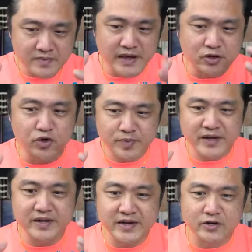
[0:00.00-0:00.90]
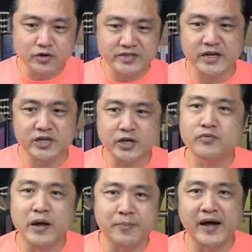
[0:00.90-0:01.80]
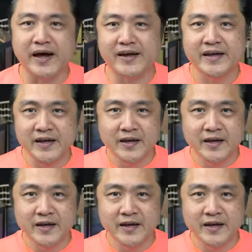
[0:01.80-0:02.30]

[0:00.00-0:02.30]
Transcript: there could be a negotiation whereby